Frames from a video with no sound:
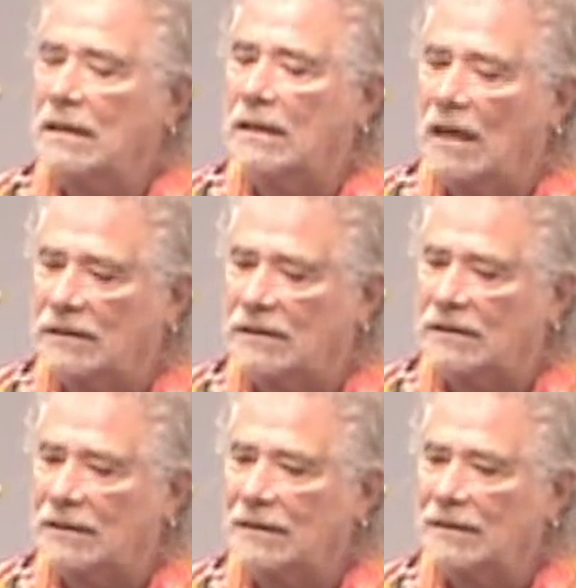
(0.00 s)

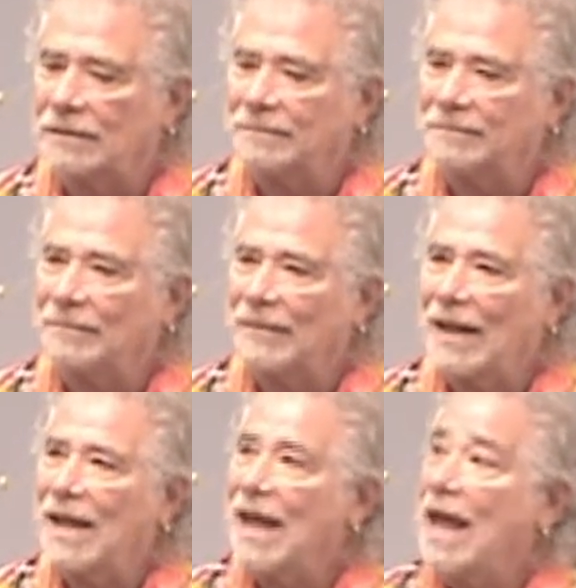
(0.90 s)
"Klutz."
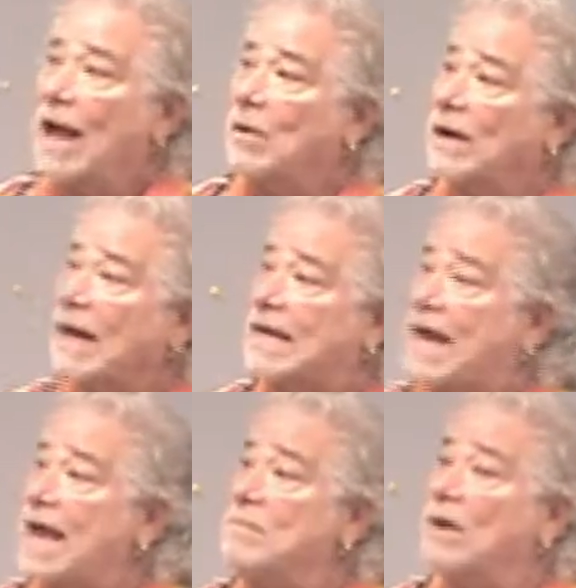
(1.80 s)
And when I
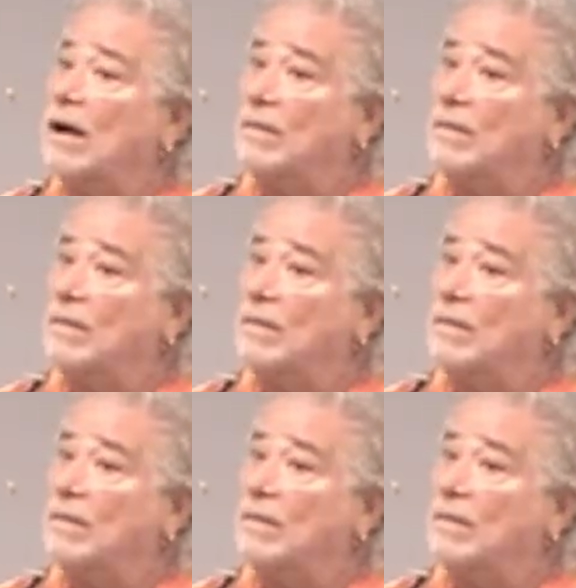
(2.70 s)
came